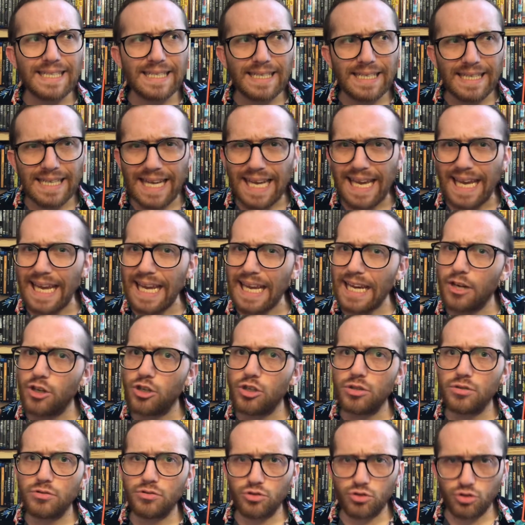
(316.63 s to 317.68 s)
teen
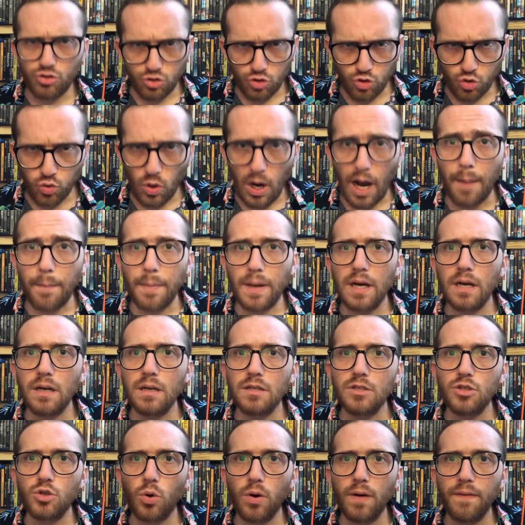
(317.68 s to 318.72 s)
drama
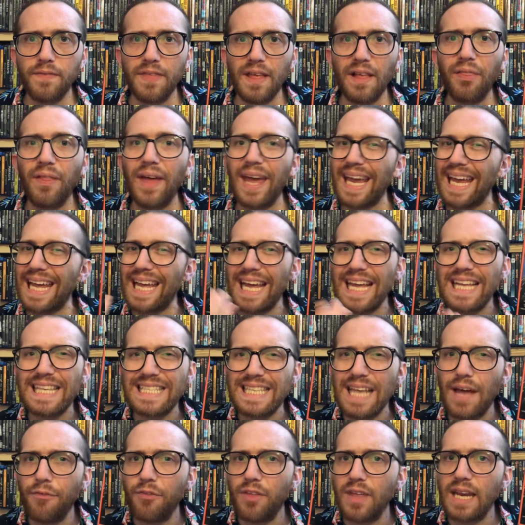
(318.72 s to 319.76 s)
sort of thing. Like, it's
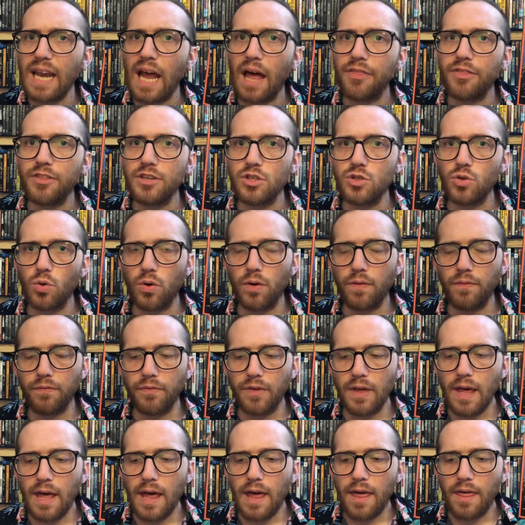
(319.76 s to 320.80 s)
definitely not the sort of
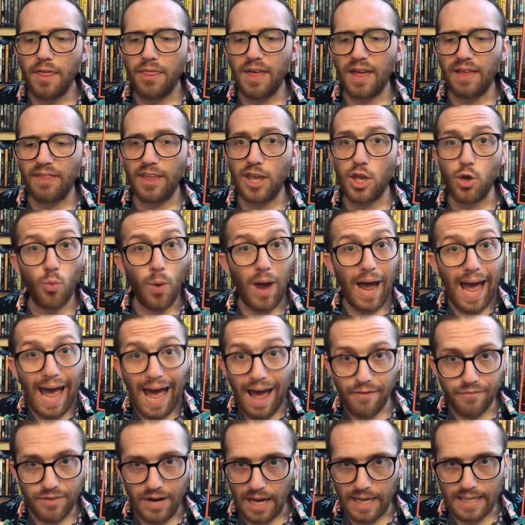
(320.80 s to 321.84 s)
thing that you
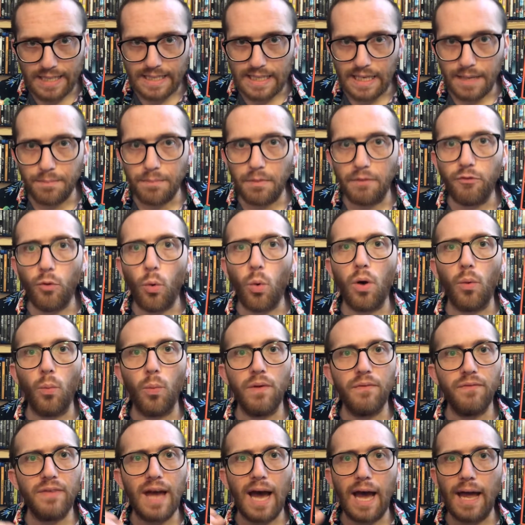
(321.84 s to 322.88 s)
have not seen before.
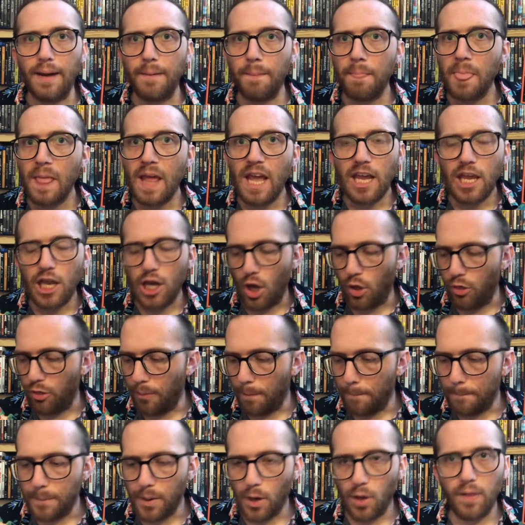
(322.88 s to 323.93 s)
We've got, you know, the
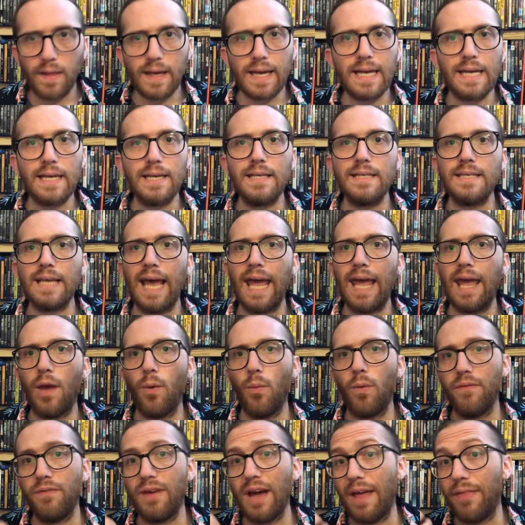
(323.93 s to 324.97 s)
bullies, and
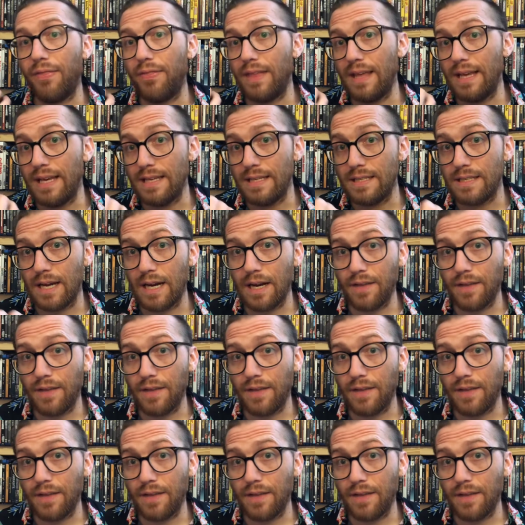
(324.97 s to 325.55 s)
we've got these